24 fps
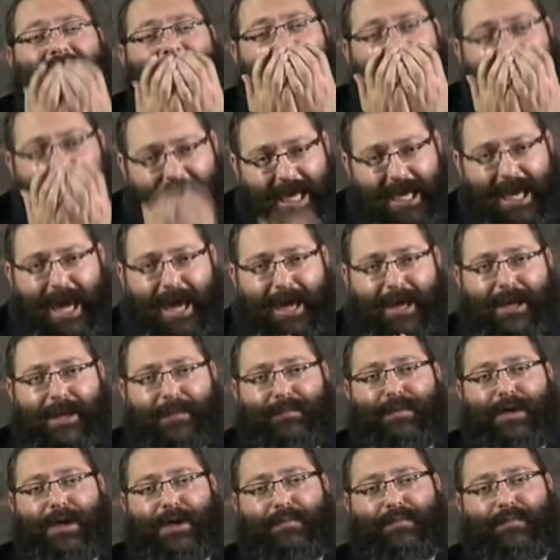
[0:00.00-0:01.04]

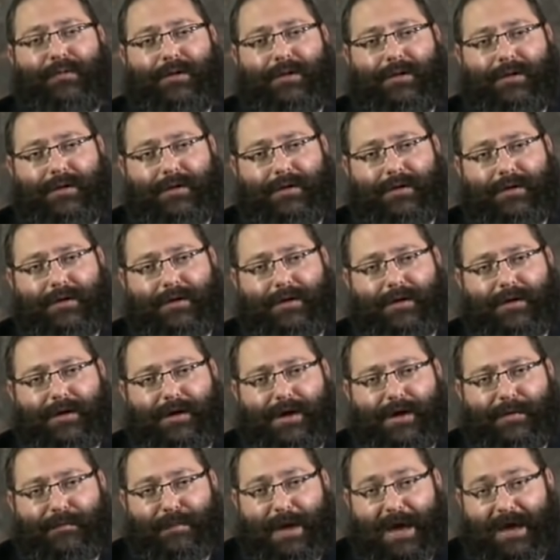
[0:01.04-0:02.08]
dedicated people,
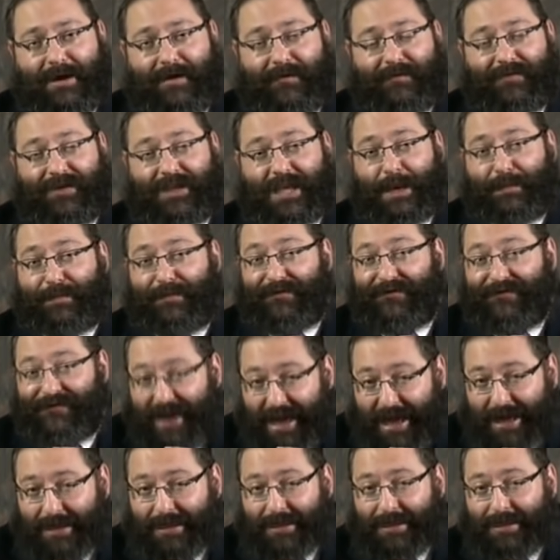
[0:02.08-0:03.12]
men of deep
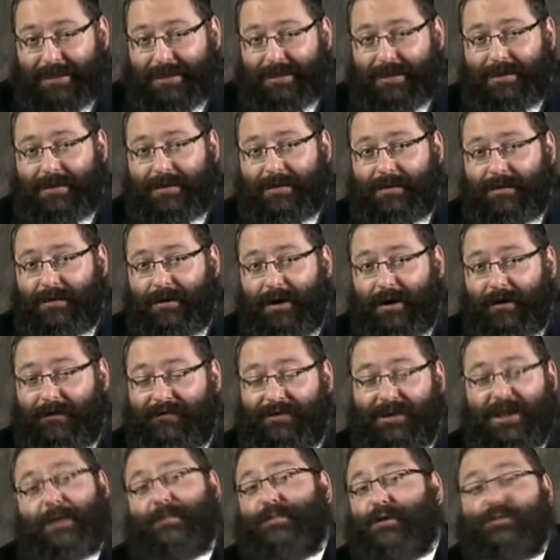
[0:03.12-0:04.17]
faith,
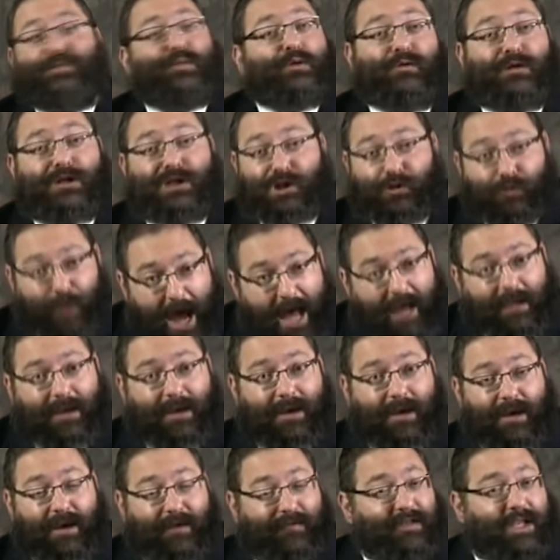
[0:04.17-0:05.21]
of deep
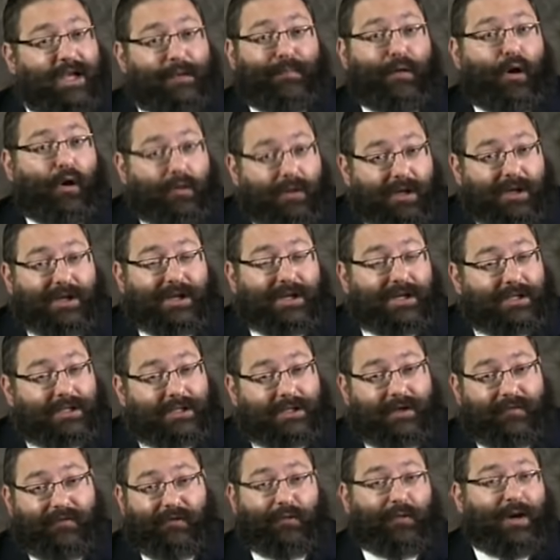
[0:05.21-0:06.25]
spirituality, of deep
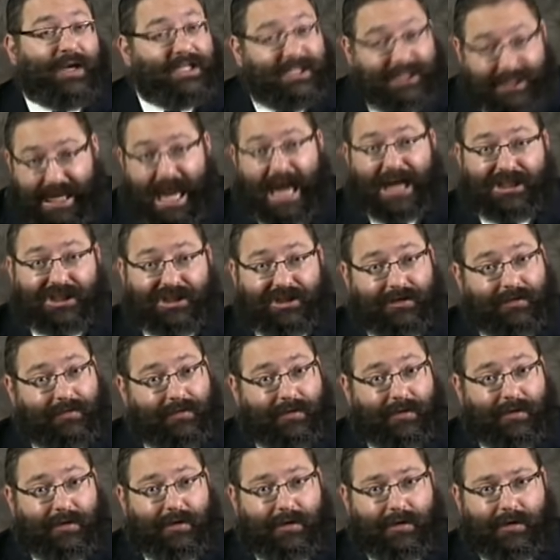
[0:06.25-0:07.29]
holiness, of great stature,
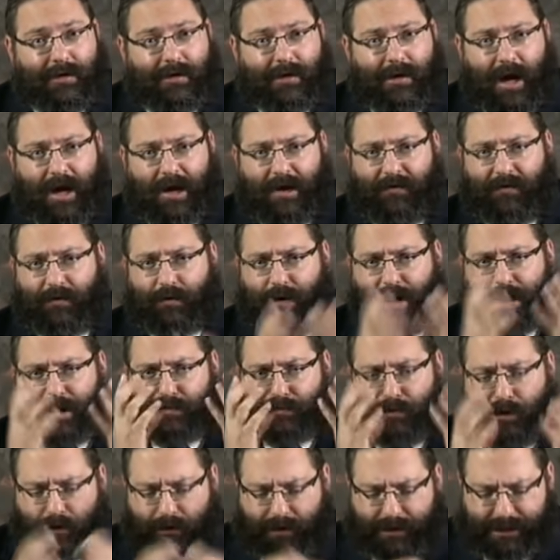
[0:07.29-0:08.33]
and of
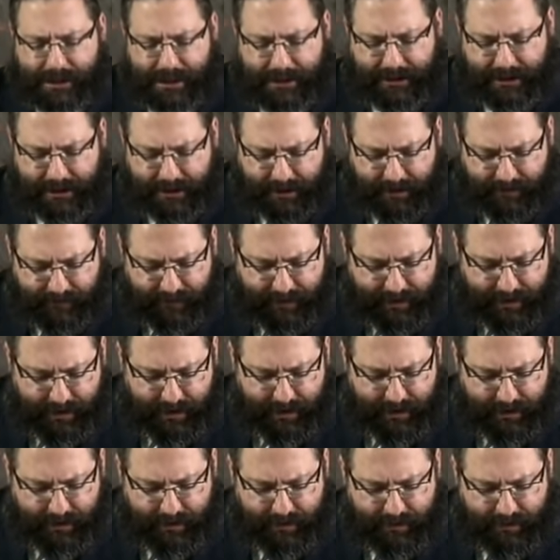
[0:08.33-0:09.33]
great moral sensitivity.